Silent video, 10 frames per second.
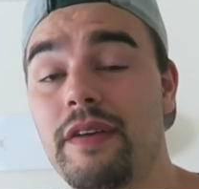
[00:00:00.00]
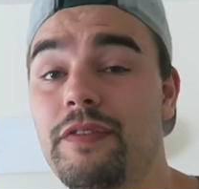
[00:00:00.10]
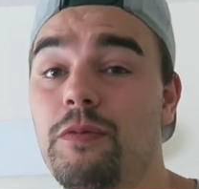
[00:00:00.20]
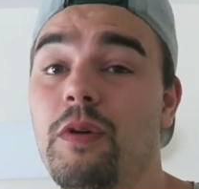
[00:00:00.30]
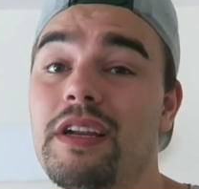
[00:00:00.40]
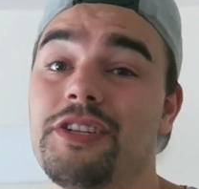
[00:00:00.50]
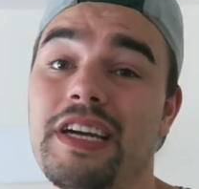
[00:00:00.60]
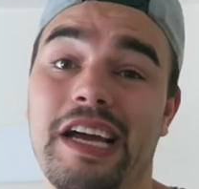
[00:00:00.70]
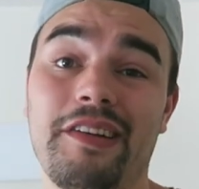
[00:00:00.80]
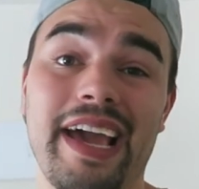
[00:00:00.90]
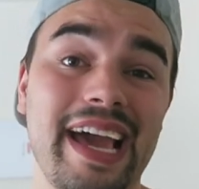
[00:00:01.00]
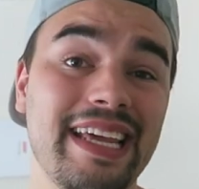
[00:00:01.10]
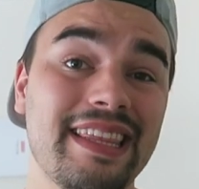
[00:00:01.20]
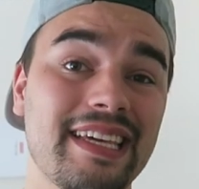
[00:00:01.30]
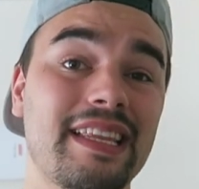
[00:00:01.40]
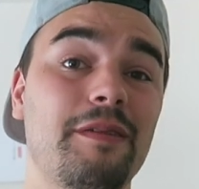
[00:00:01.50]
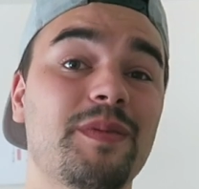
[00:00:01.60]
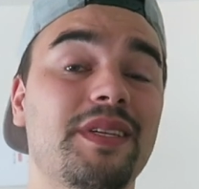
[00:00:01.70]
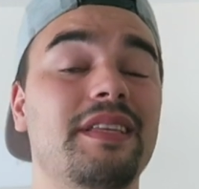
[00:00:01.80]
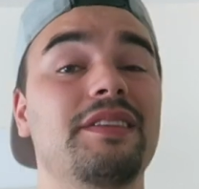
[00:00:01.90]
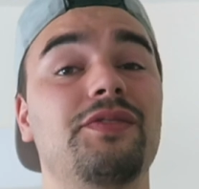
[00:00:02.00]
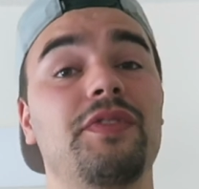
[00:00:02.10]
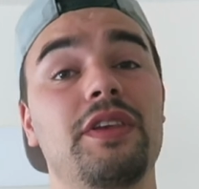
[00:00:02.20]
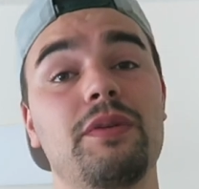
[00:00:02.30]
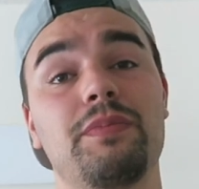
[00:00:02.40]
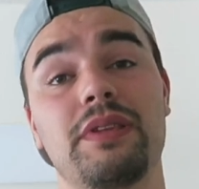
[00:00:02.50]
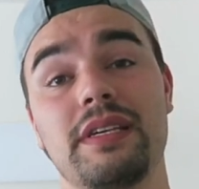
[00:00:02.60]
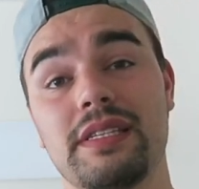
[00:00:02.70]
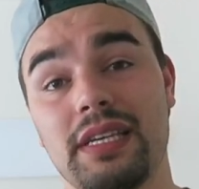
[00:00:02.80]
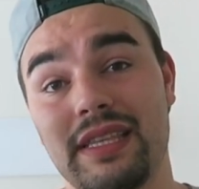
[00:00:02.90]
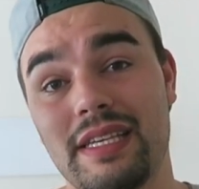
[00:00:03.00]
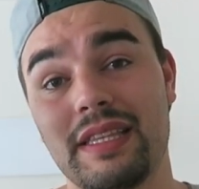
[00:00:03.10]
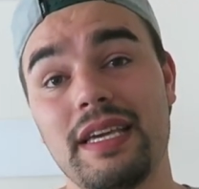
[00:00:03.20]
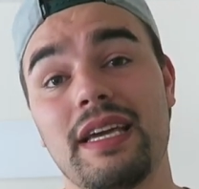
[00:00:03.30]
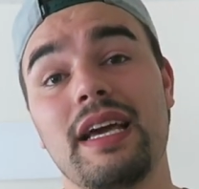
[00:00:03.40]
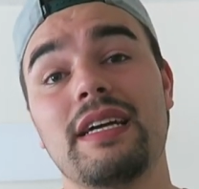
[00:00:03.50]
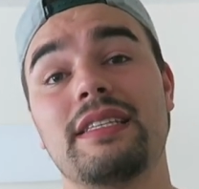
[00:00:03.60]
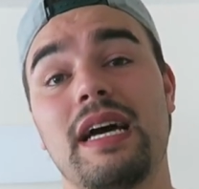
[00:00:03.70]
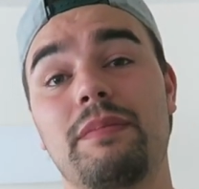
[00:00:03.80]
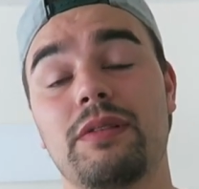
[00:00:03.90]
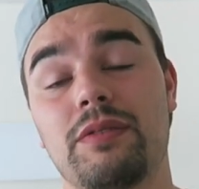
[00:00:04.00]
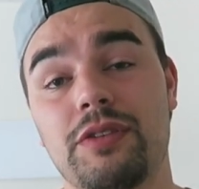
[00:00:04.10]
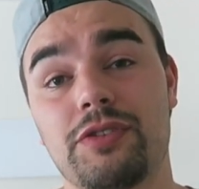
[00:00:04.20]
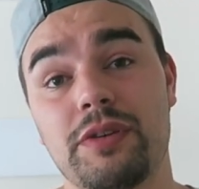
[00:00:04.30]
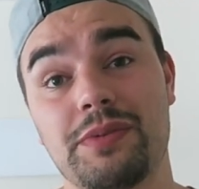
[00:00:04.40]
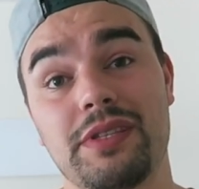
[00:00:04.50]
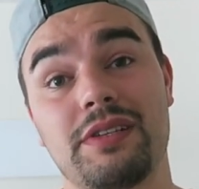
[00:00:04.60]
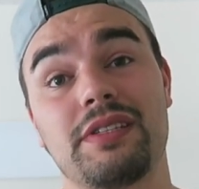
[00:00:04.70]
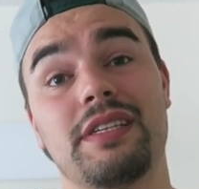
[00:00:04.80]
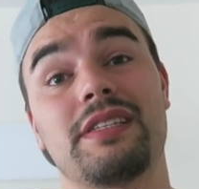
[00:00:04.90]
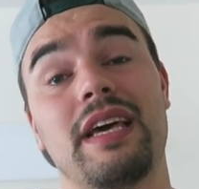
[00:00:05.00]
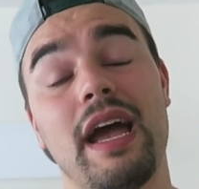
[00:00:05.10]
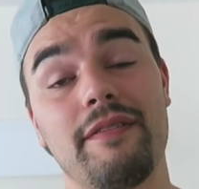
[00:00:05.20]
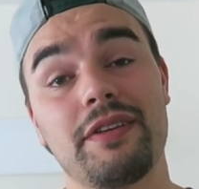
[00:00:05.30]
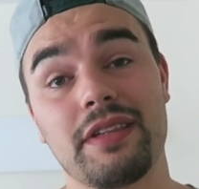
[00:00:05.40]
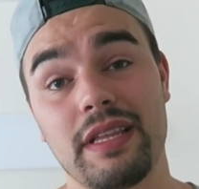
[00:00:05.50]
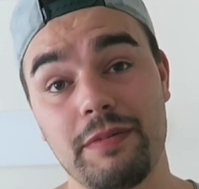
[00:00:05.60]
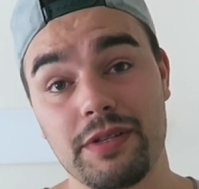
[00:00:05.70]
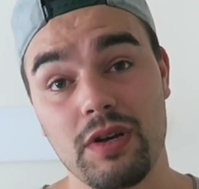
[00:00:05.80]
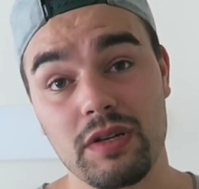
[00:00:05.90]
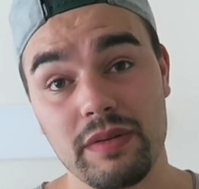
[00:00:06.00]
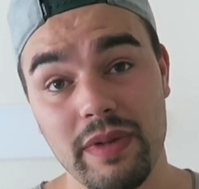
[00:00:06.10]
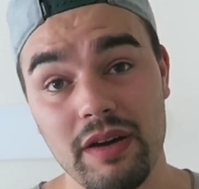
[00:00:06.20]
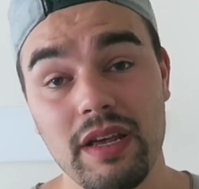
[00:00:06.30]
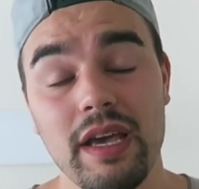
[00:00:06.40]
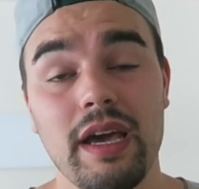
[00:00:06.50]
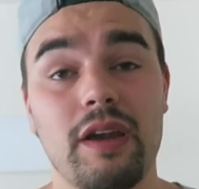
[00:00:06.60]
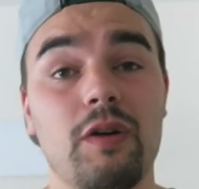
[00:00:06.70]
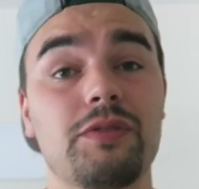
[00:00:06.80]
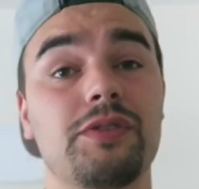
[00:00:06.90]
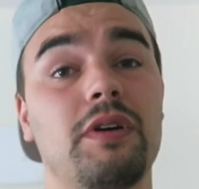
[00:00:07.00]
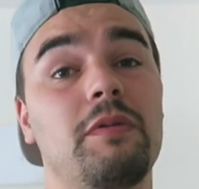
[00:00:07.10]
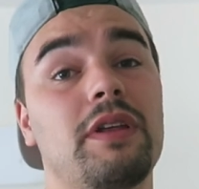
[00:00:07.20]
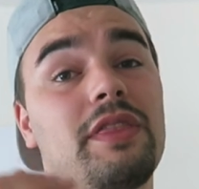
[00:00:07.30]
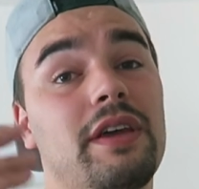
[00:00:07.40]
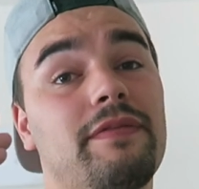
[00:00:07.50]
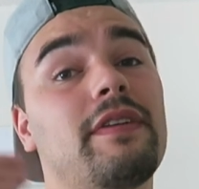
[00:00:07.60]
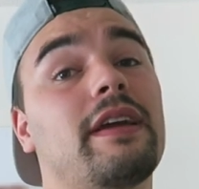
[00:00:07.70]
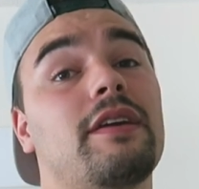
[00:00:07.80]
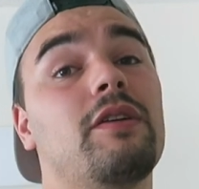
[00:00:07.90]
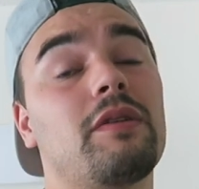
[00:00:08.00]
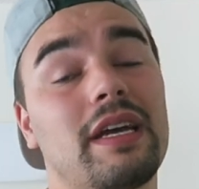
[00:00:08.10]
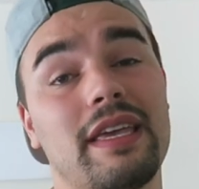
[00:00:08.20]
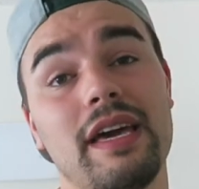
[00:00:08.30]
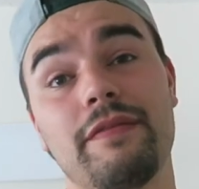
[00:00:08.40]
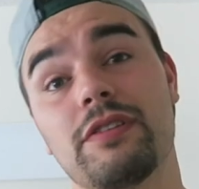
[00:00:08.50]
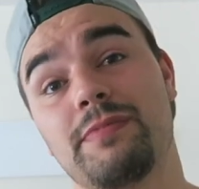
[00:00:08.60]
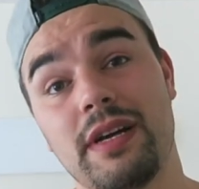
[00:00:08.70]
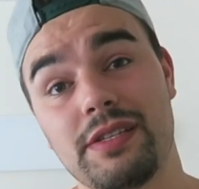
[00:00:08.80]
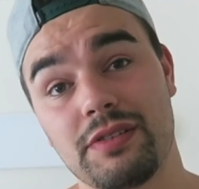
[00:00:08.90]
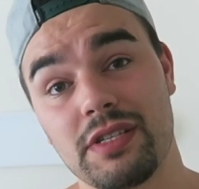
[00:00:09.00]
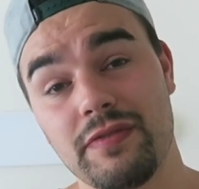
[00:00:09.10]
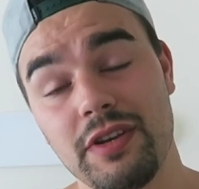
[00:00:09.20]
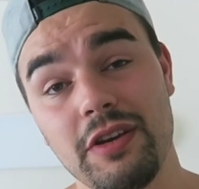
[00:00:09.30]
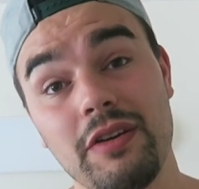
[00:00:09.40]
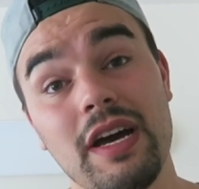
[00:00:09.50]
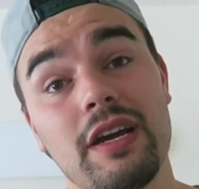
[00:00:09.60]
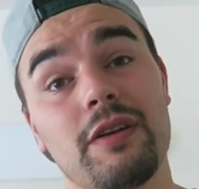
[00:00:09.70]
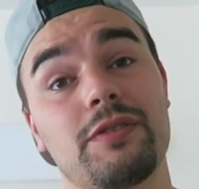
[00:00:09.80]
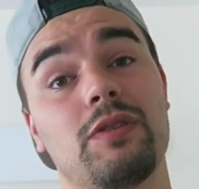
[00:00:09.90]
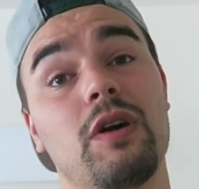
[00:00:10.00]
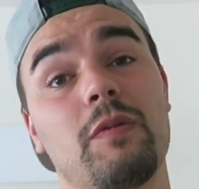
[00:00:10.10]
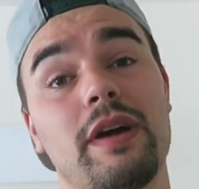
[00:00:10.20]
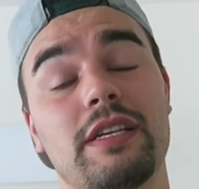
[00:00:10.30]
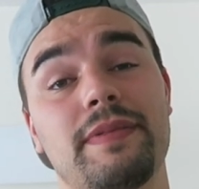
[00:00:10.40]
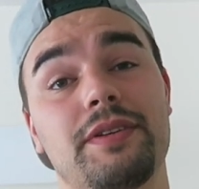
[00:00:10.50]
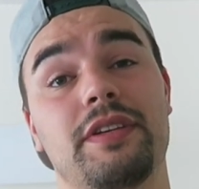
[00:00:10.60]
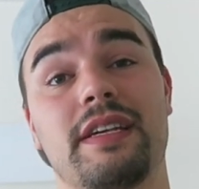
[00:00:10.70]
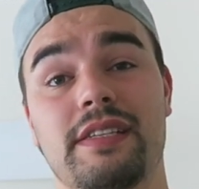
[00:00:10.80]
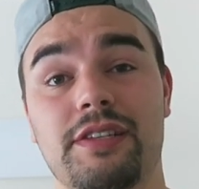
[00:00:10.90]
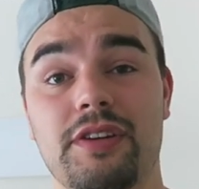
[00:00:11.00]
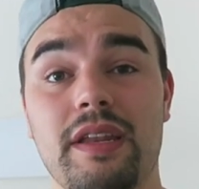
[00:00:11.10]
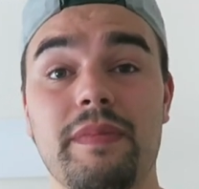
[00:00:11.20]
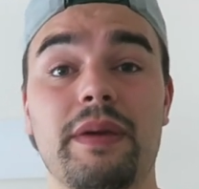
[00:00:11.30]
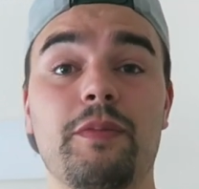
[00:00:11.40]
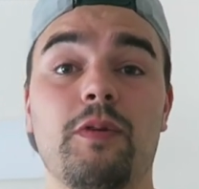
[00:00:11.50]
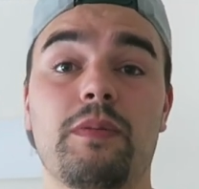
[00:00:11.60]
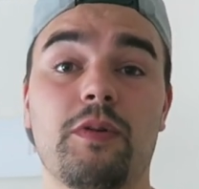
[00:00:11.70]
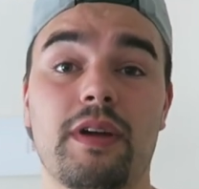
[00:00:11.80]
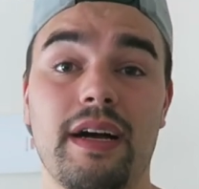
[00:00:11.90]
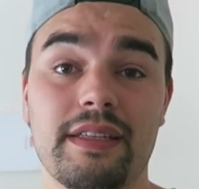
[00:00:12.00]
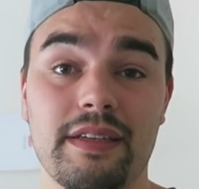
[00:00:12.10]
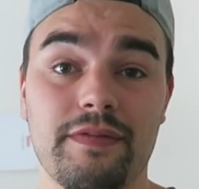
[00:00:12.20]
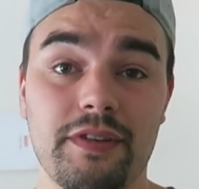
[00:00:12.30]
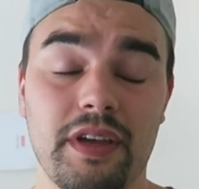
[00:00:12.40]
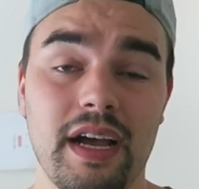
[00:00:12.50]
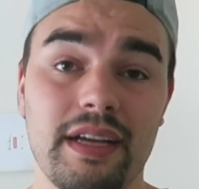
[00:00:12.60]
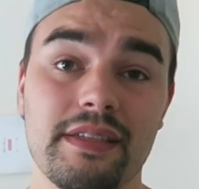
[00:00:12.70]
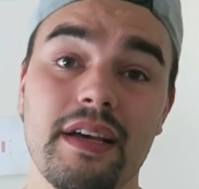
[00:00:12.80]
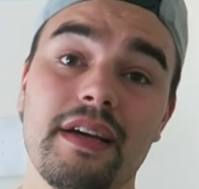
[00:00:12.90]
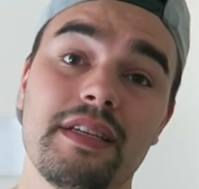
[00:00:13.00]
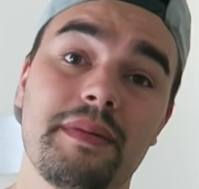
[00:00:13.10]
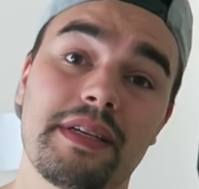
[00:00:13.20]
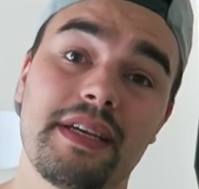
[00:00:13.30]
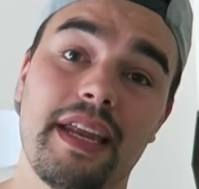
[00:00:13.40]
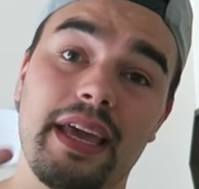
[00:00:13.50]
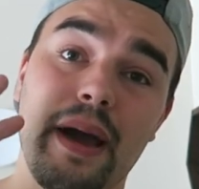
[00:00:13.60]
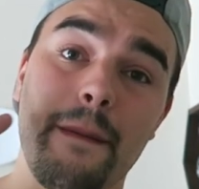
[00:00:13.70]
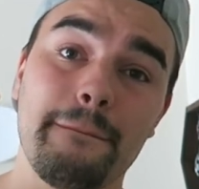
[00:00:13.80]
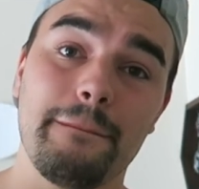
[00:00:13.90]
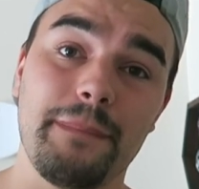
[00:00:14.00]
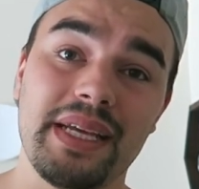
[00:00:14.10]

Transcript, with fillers: If you want to check out anything that was in this video, please hit the link down below in the description. There's links to everything that we talked about. And also I want to thank Frank and Oak again for sponsoring this video. It goes a long way, especially as I try to make more and more content for you guys. T Blake signing out.